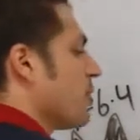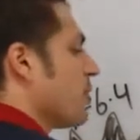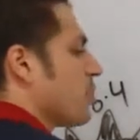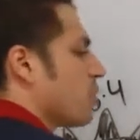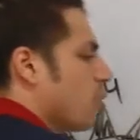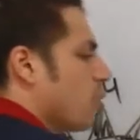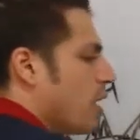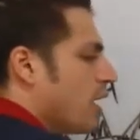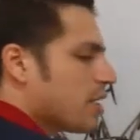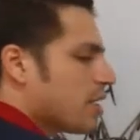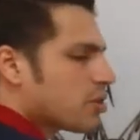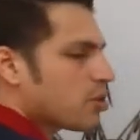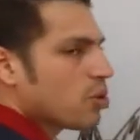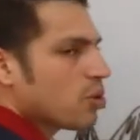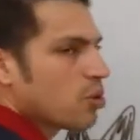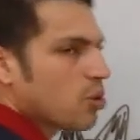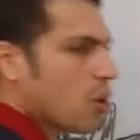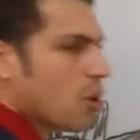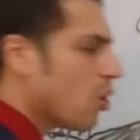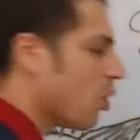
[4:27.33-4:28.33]
So as you
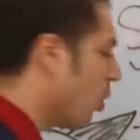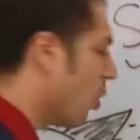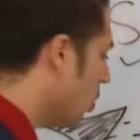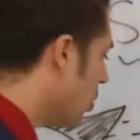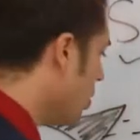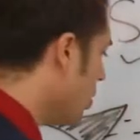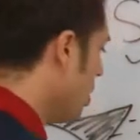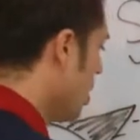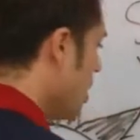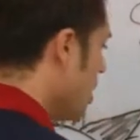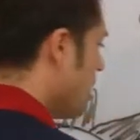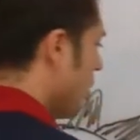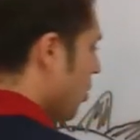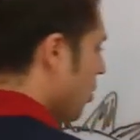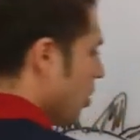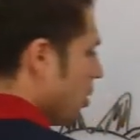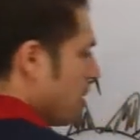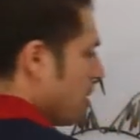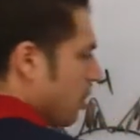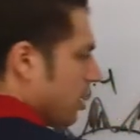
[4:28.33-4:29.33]
know,
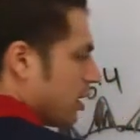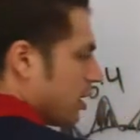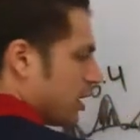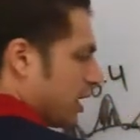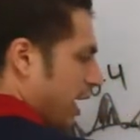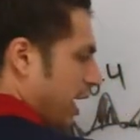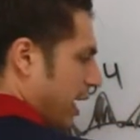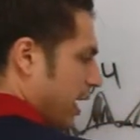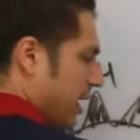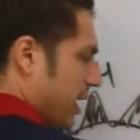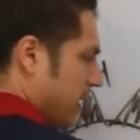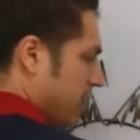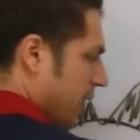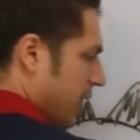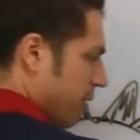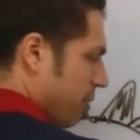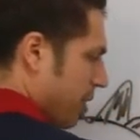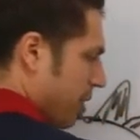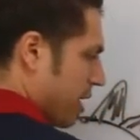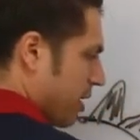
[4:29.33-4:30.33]

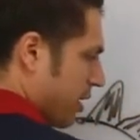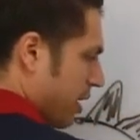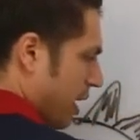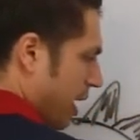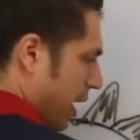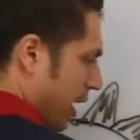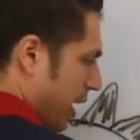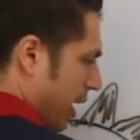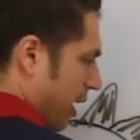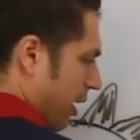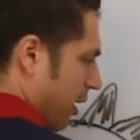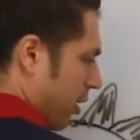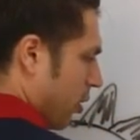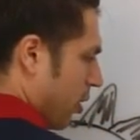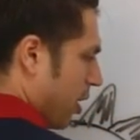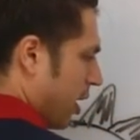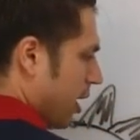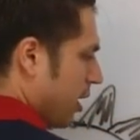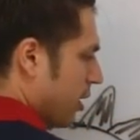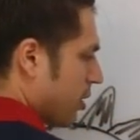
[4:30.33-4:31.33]
daytime is here.
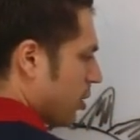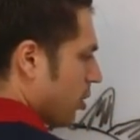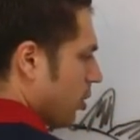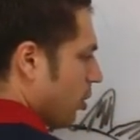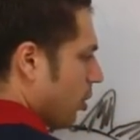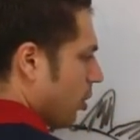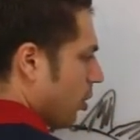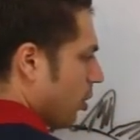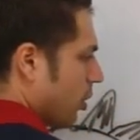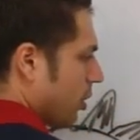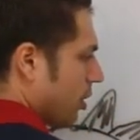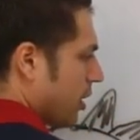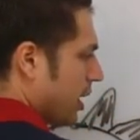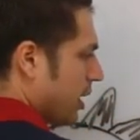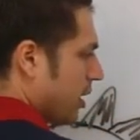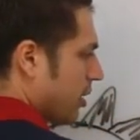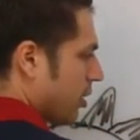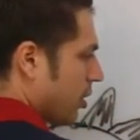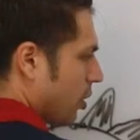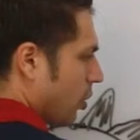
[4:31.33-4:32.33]
Okay, so
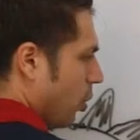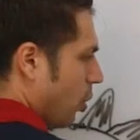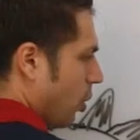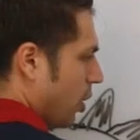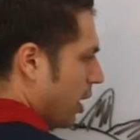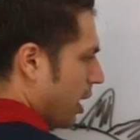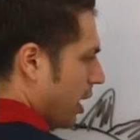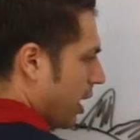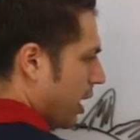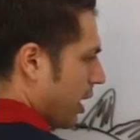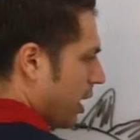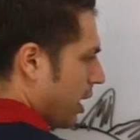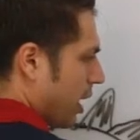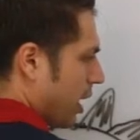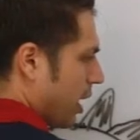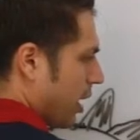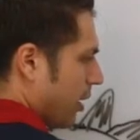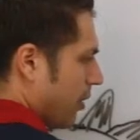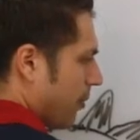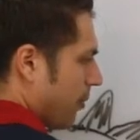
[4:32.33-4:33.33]
this whole
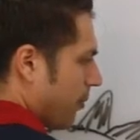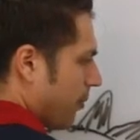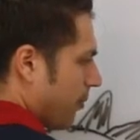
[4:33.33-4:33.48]
area